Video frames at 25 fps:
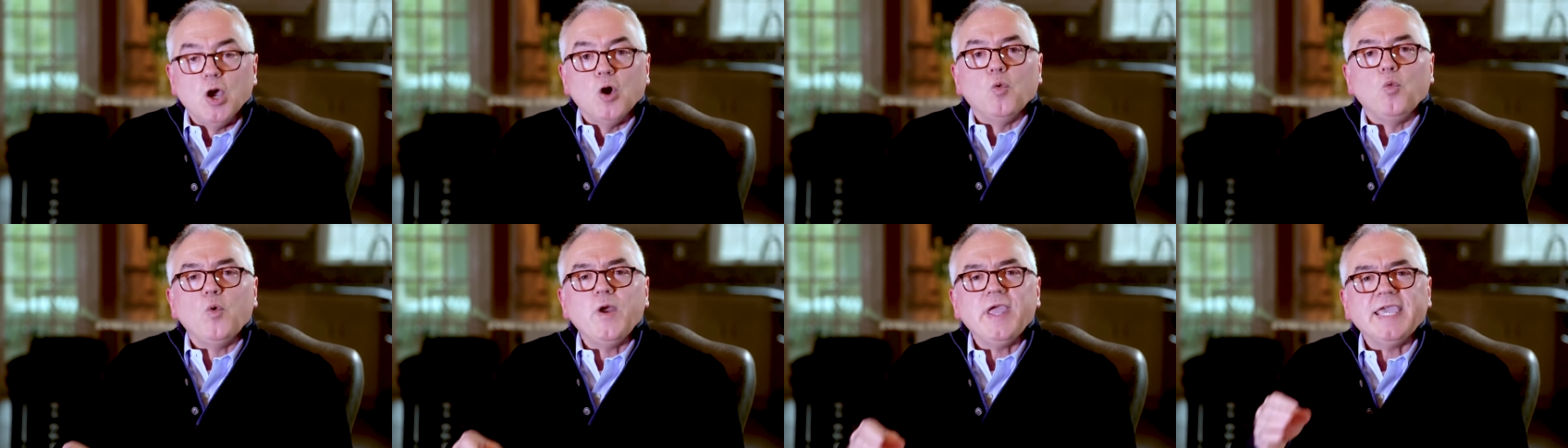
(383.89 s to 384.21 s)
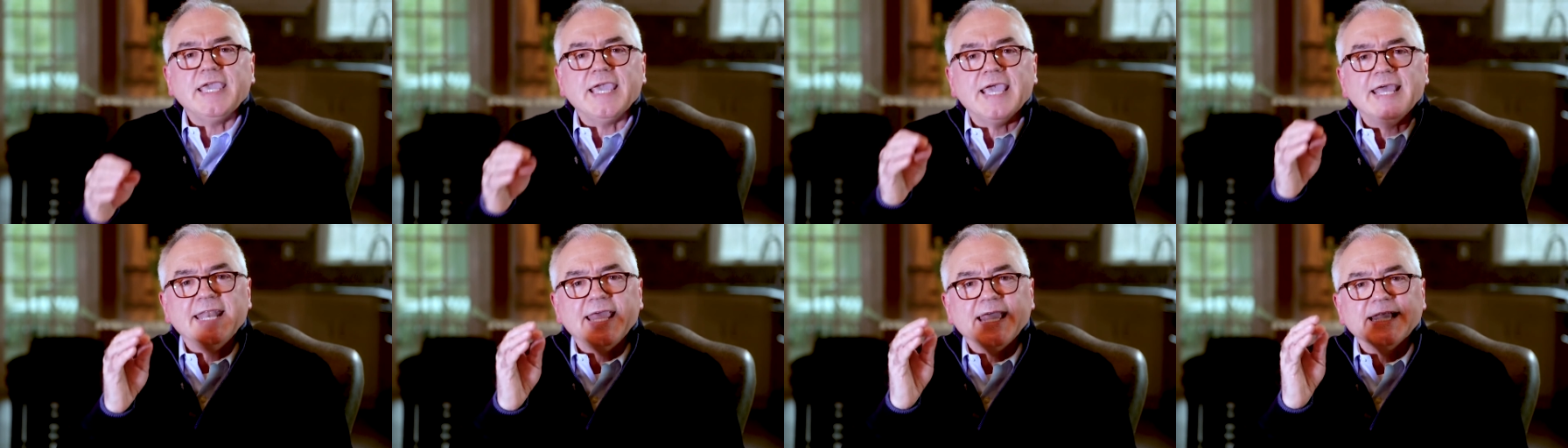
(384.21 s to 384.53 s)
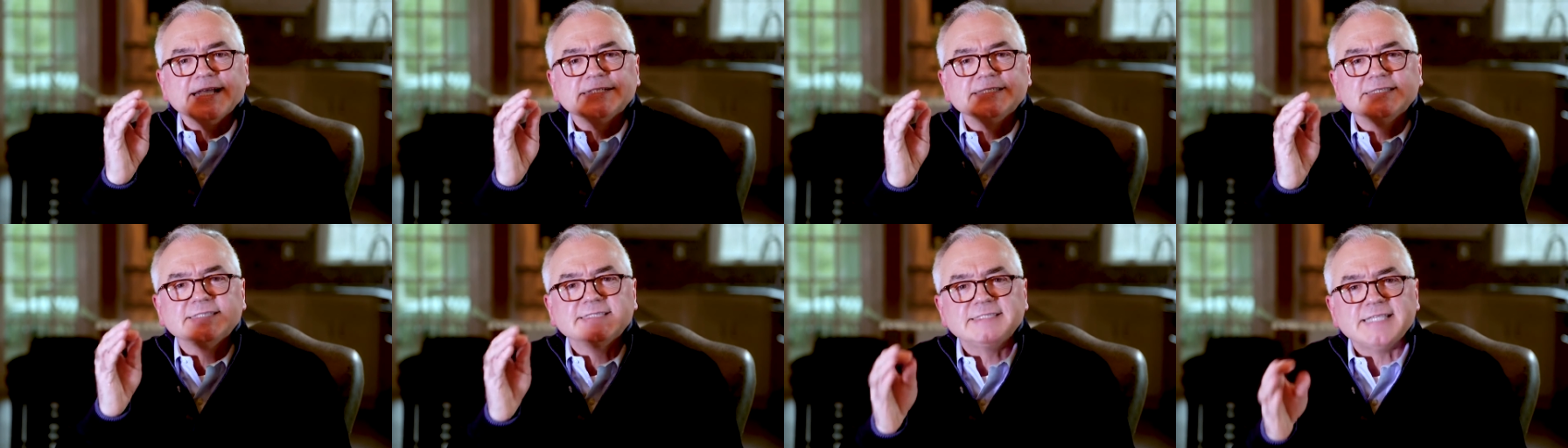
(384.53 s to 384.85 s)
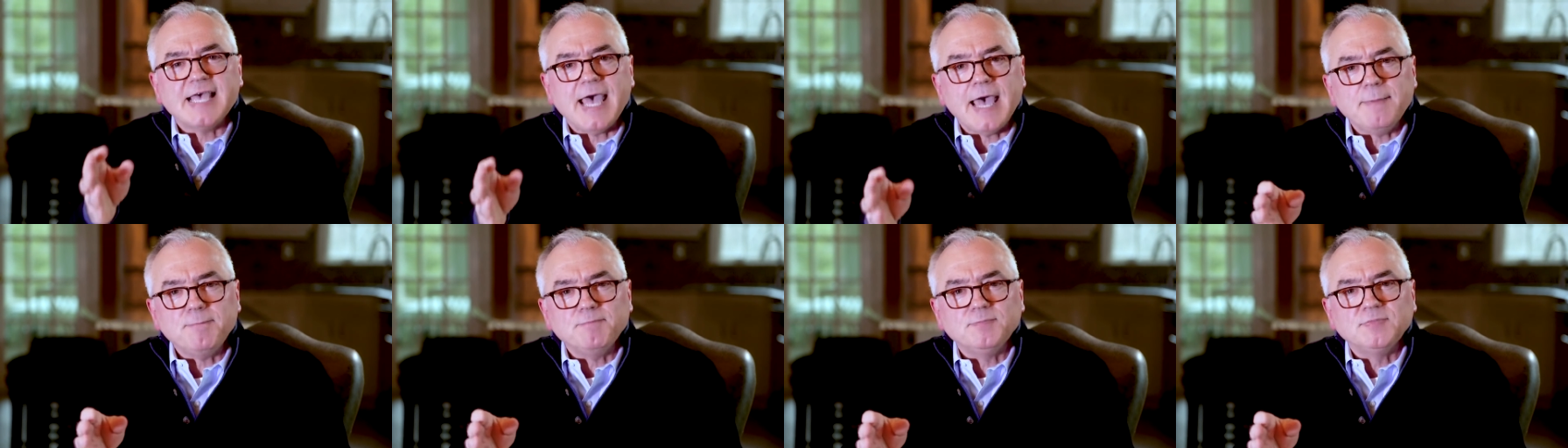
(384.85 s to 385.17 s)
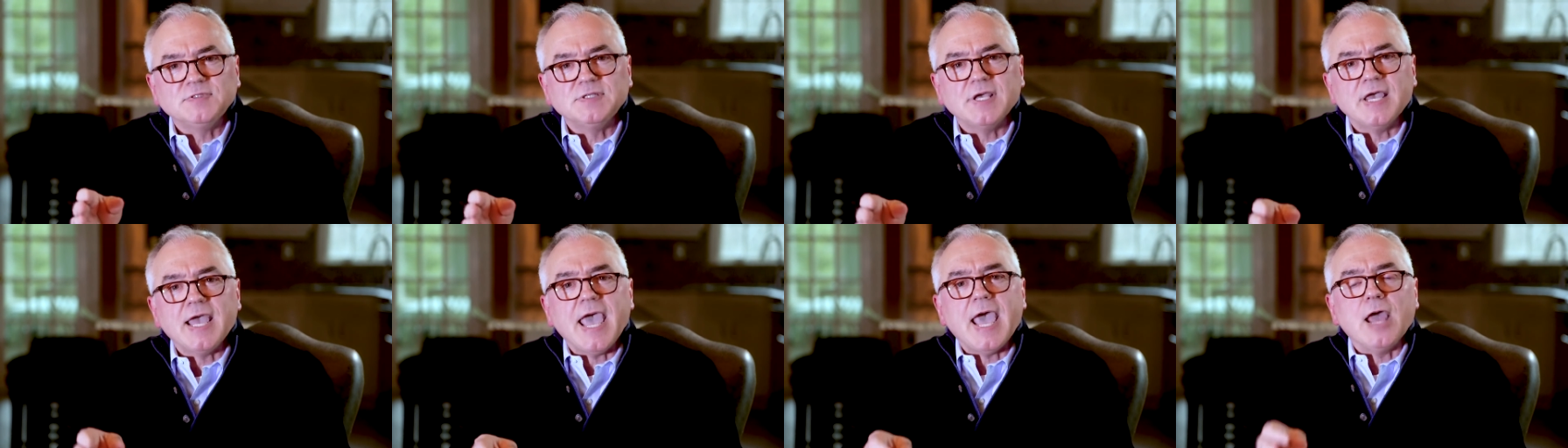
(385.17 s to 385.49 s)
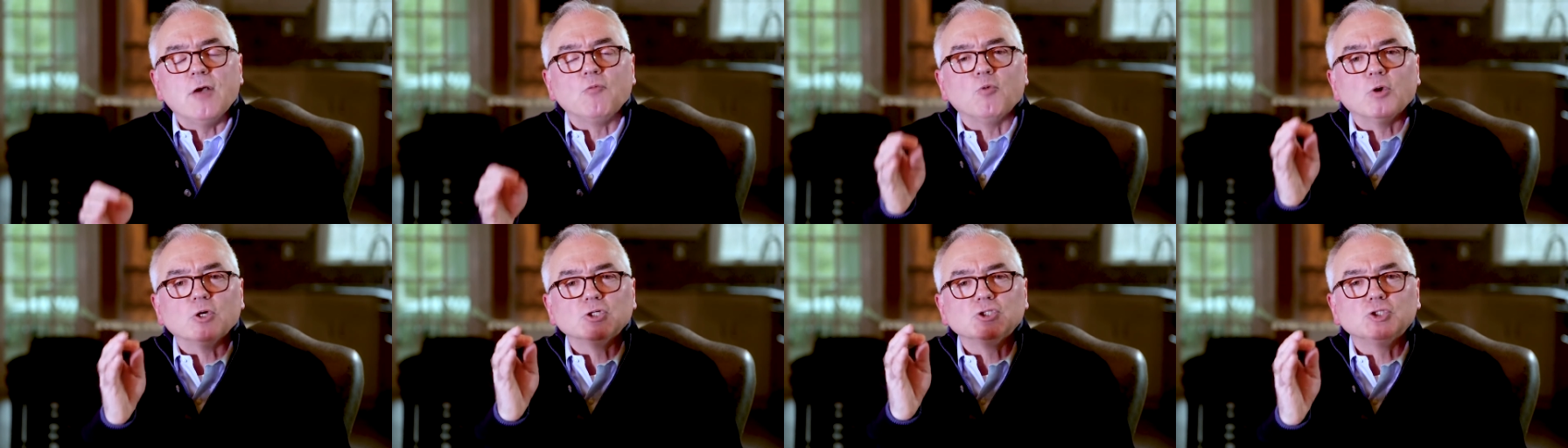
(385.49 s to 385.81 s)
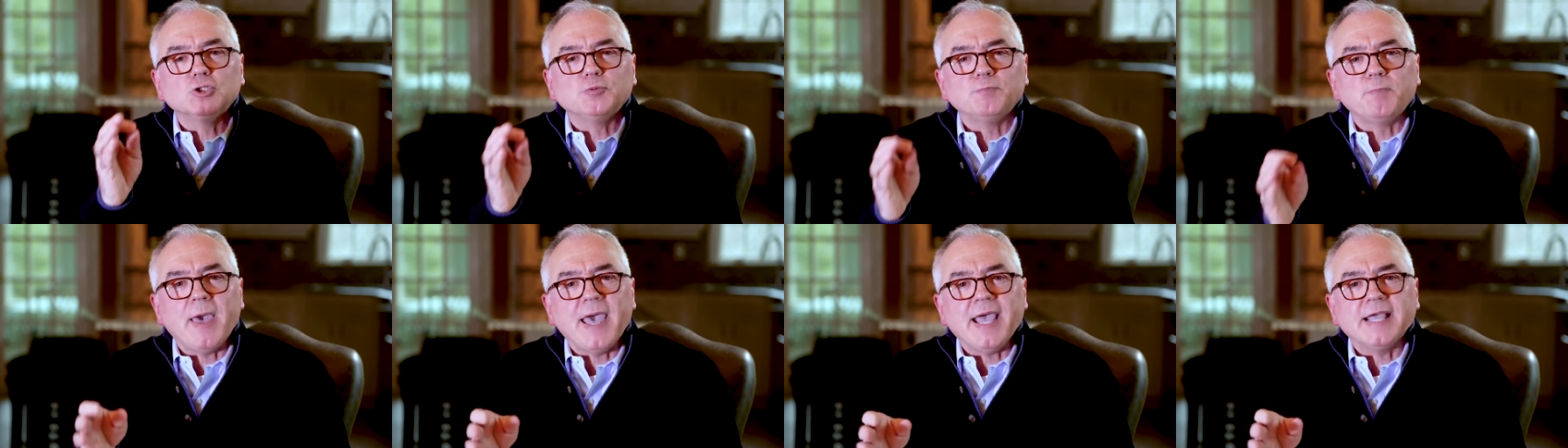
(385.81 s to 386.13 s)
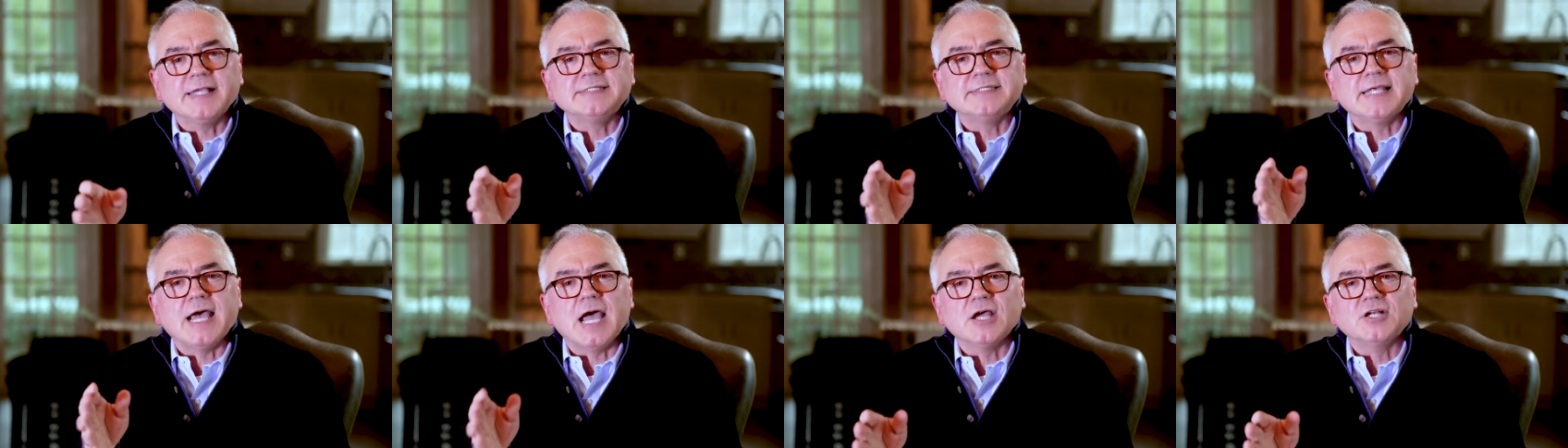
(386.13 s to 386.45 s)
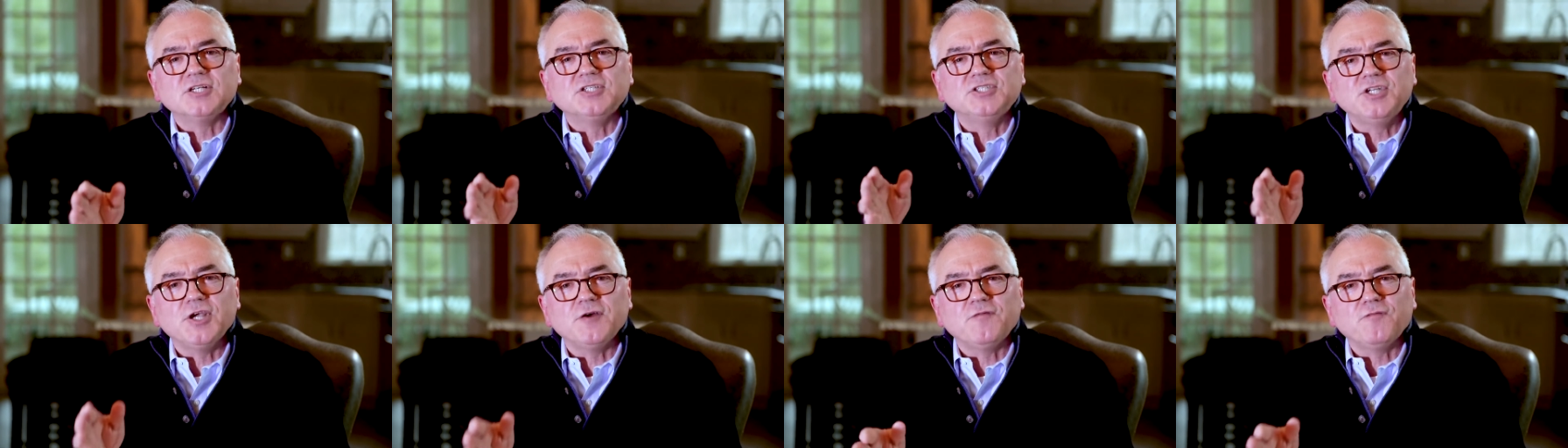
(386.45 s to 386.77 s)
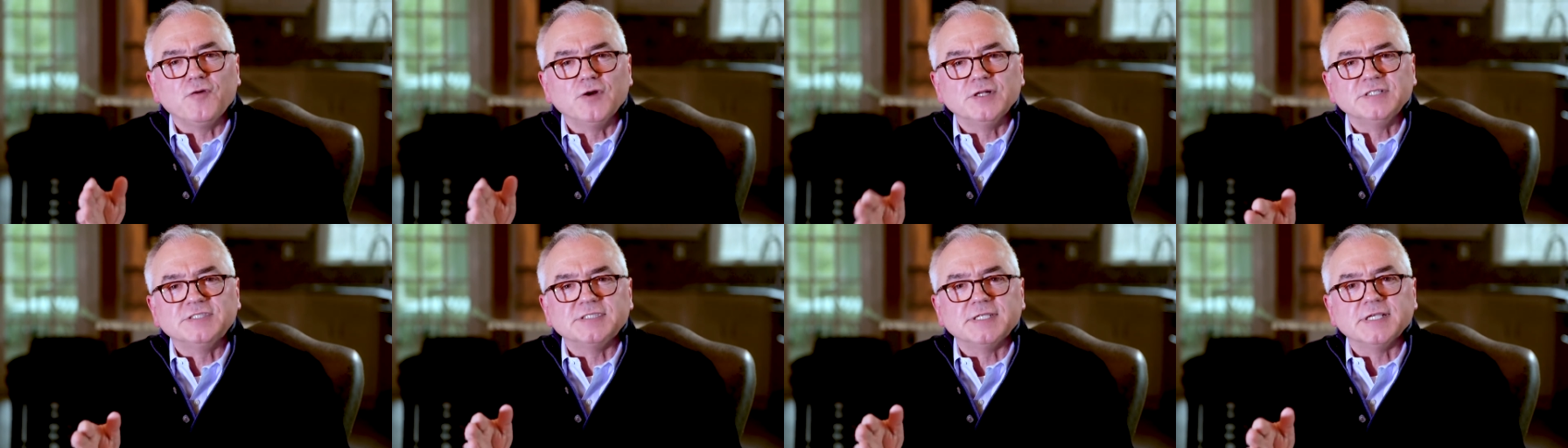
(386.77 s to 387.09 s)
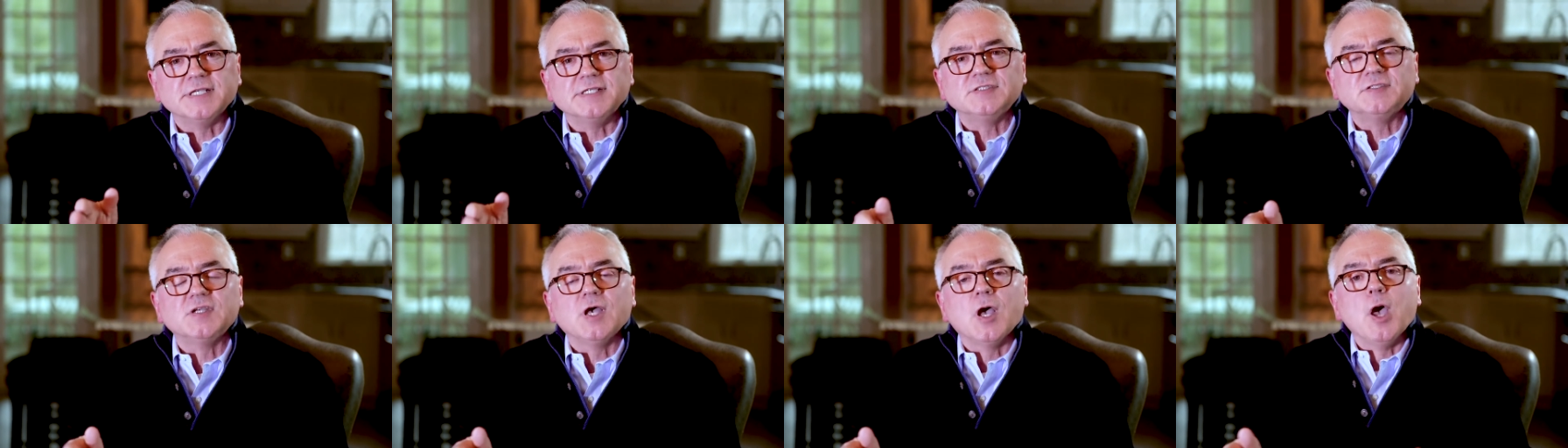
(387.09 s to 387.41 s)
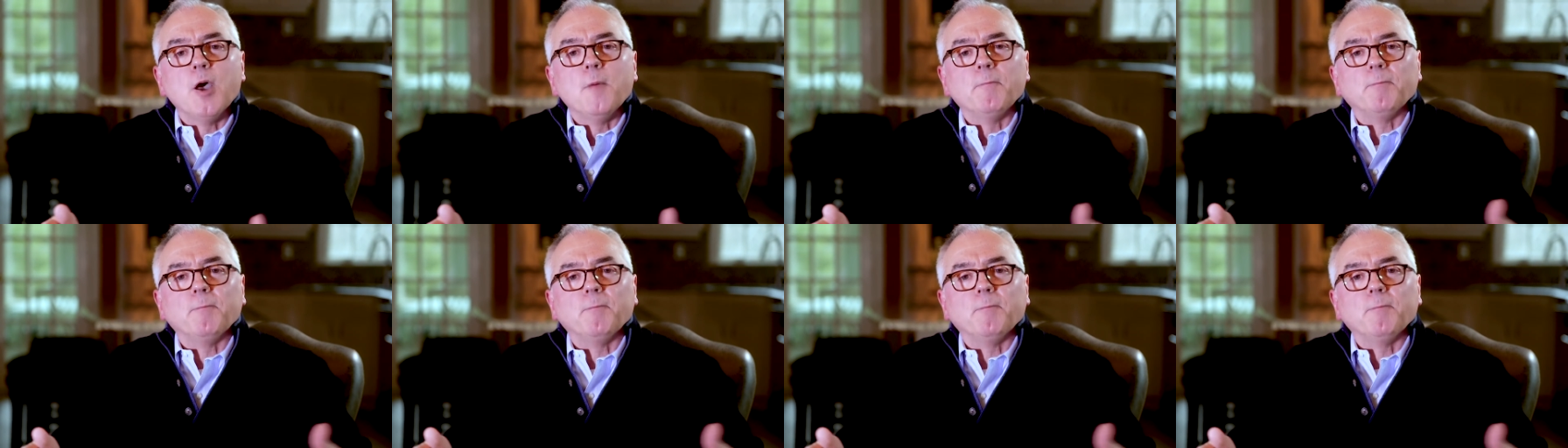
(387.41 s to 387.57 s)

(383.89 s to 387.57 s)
we can accept and respect our differences,